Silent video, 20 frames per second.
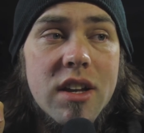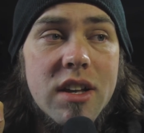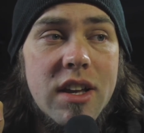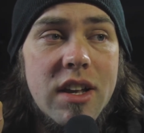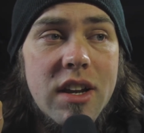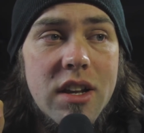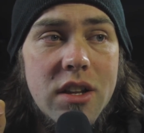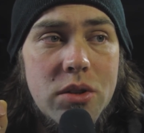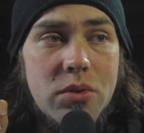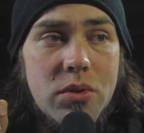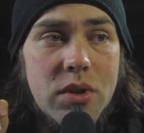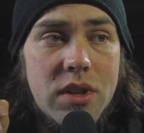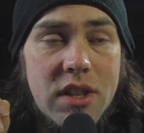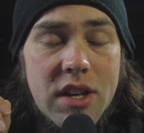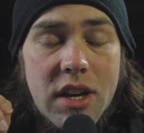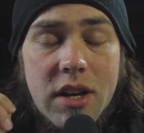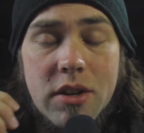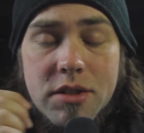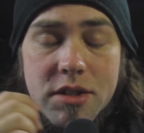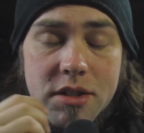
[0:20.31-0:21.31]
Getting to
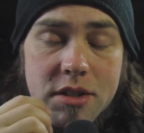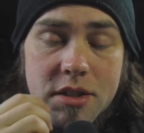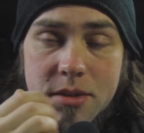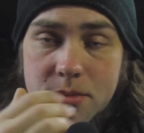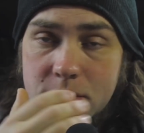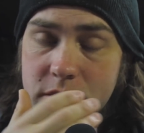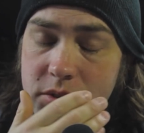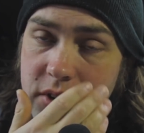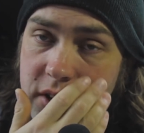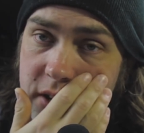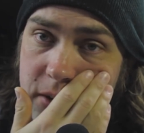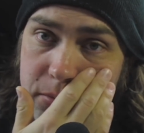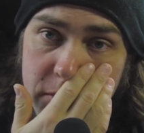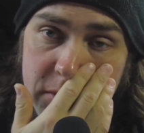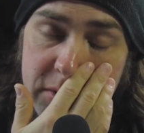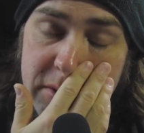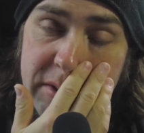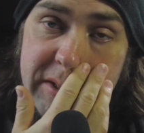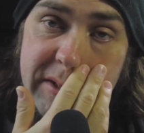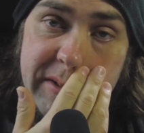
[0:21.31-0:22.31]
1,000
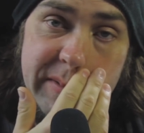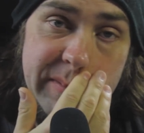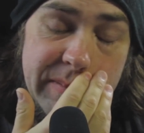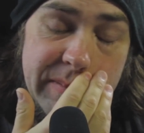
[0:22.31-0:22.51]
subscribers